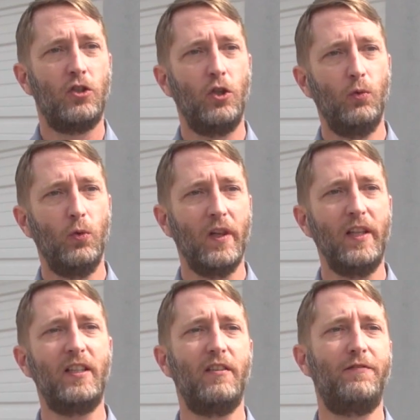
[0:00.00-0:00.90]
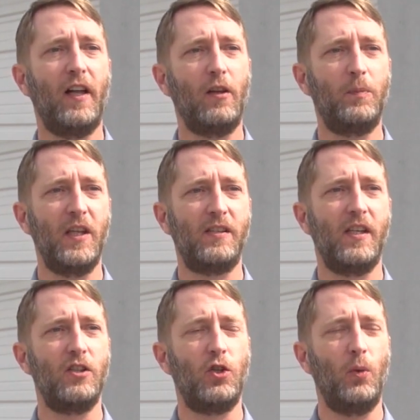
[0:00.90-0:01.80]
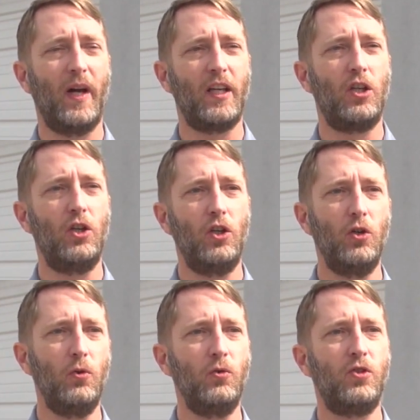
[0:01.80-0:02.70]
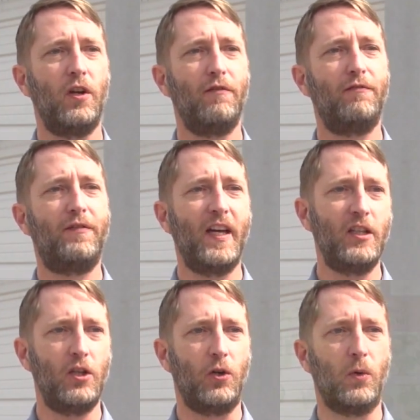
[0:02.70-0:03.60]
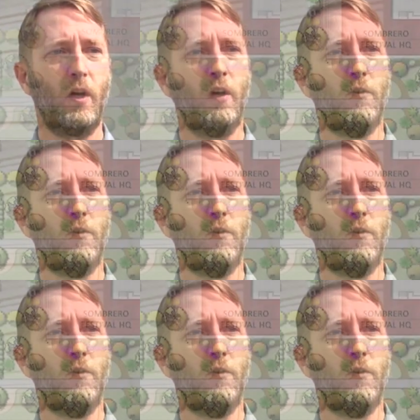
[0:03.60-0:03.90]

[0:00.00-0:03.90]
to really develop this into a huge venue